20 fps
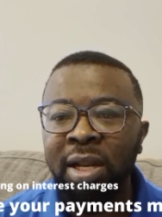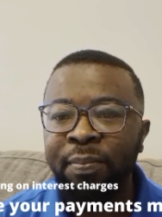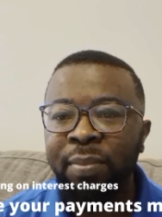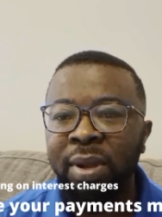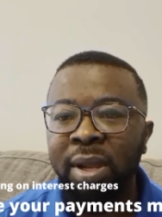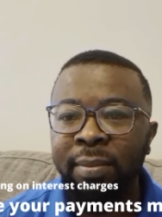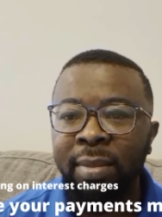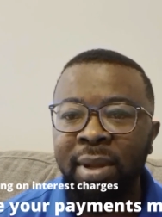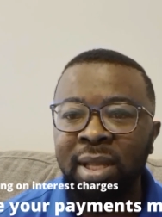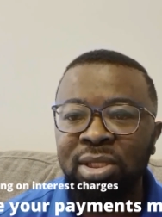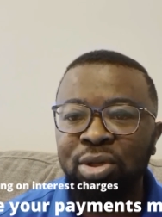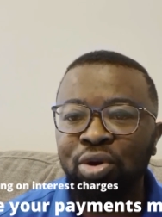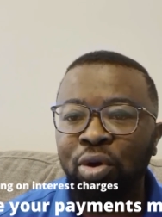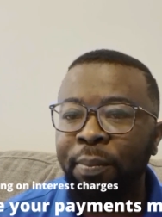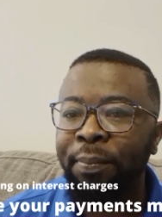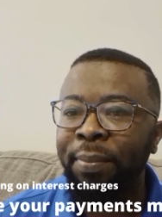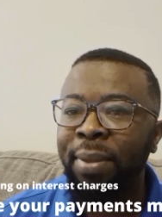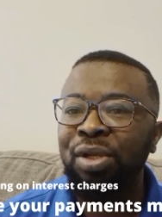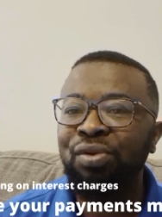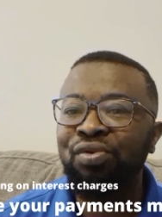payment
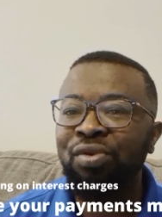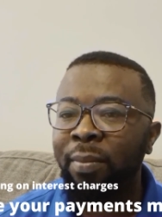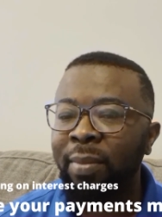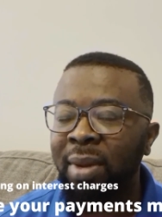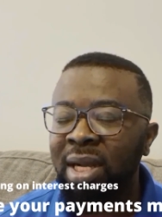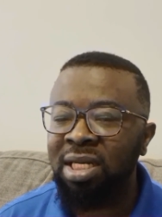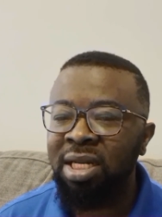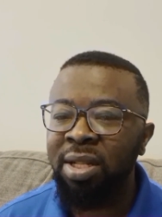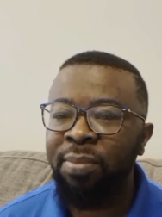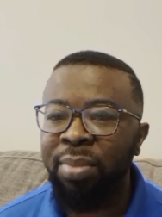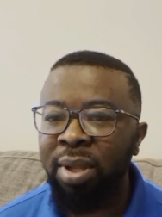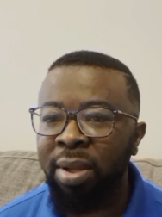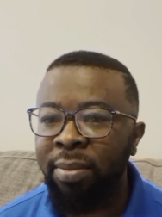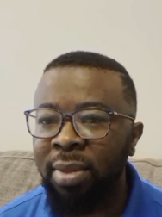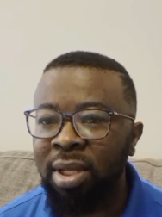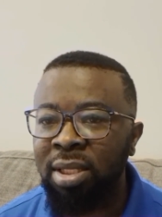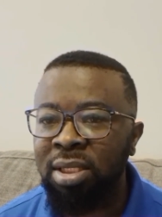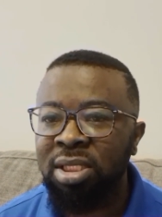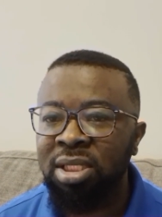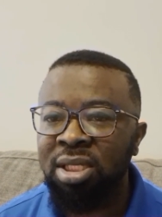compared to a monthly
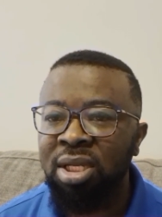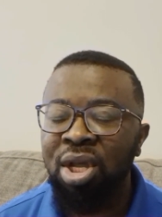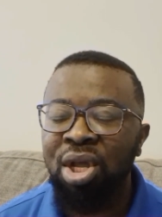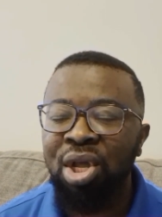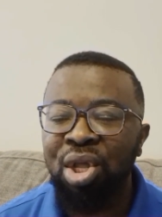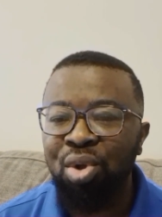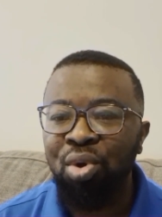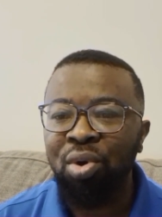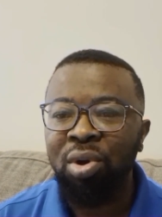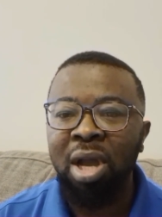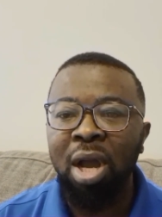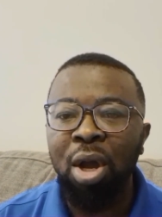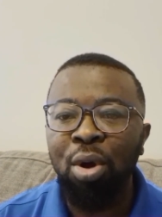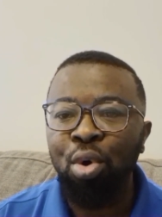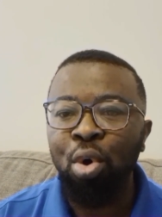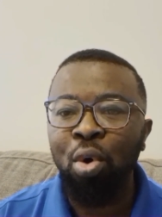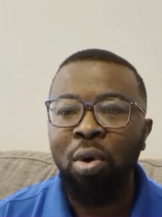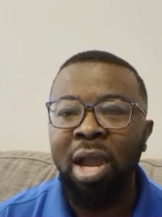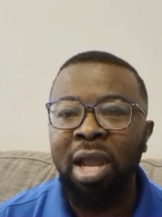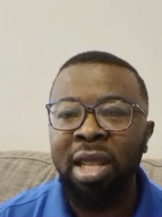payment, you can
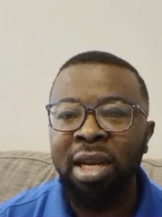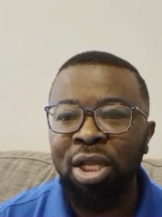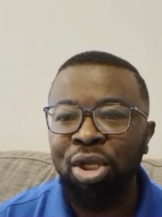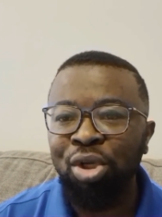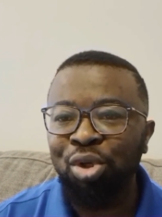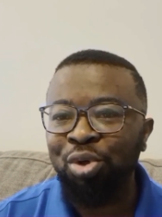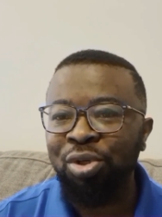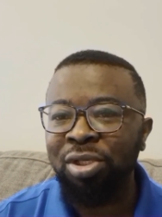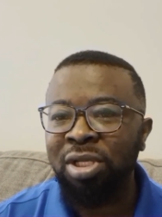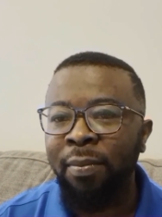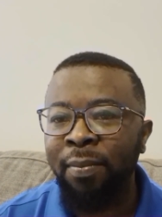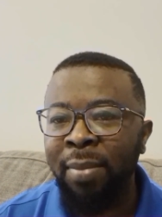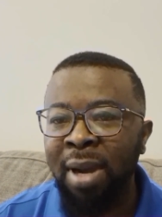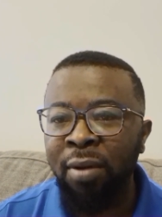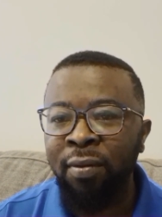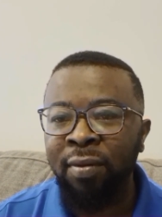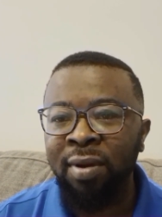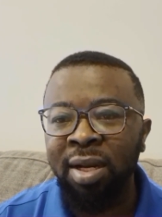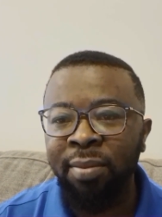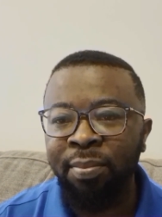go ahead and choose a
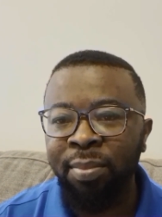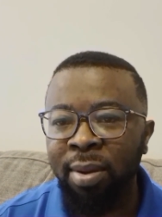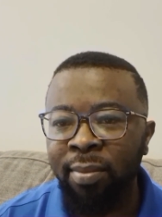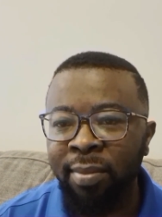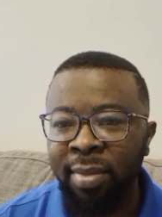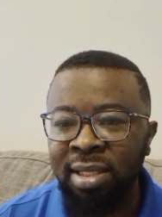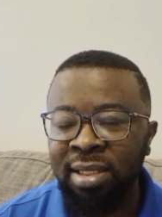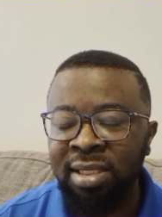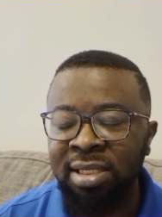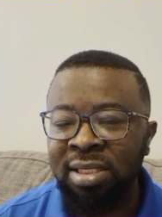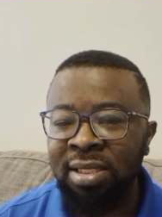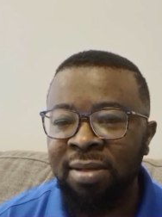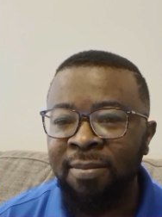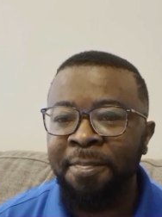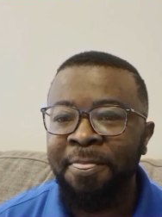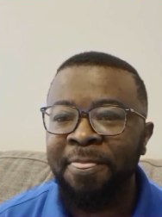bi-weekly payment.